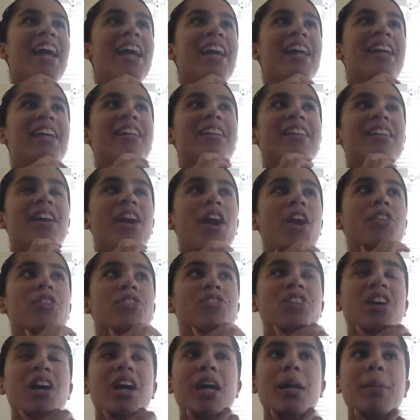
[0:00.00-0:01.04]
And other
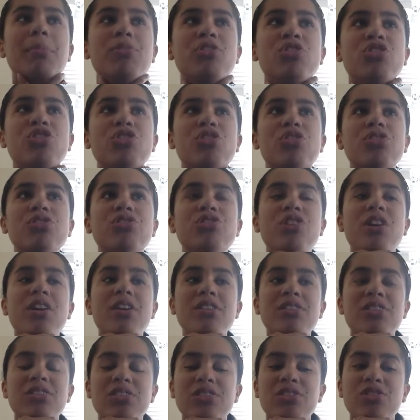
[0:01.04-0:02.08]
times, she'll
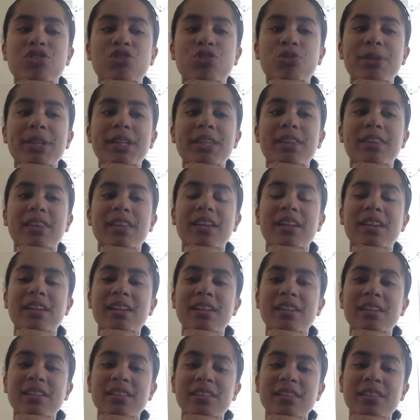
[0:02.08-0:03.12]
just treat
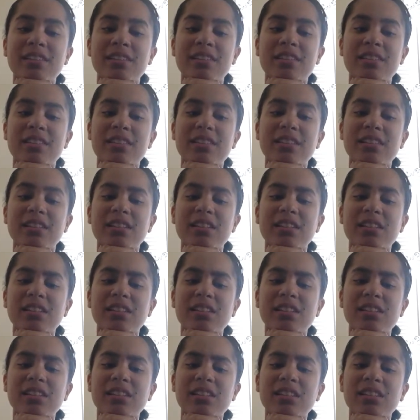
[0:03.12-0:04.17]
things
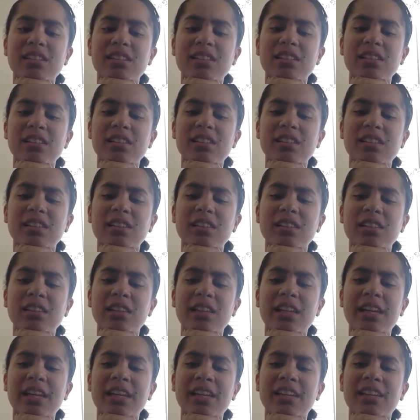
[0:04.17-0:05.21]

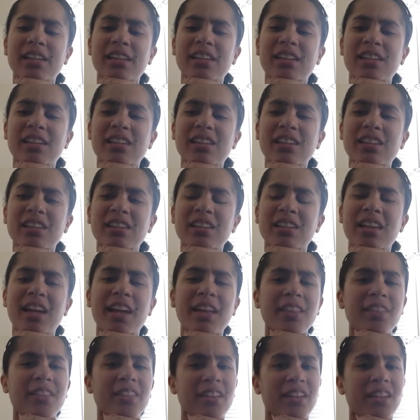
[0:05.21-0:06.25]
like
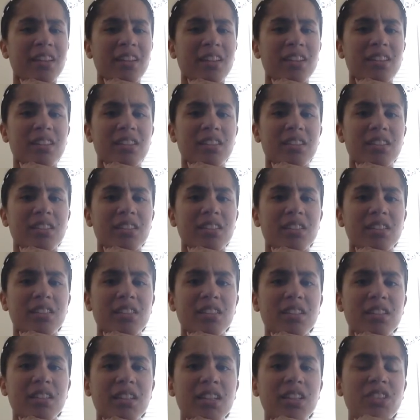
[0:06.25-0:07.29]
nothing.
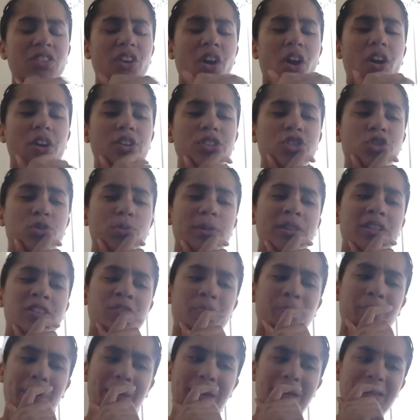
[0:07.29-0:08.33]
It's hard to
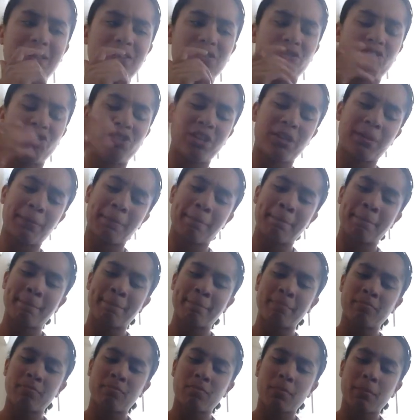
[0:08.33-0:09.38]
explain. You see,
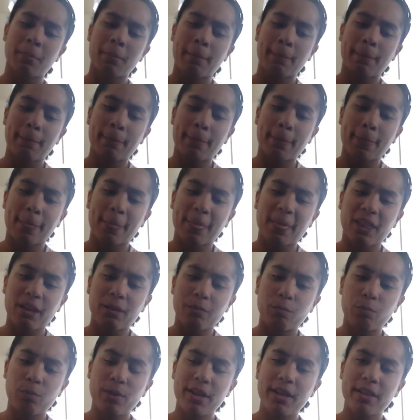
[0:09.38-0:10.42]

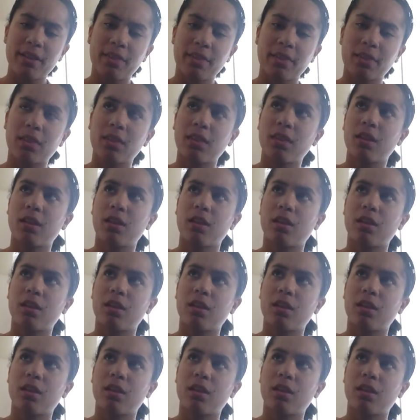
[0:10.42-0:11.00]
with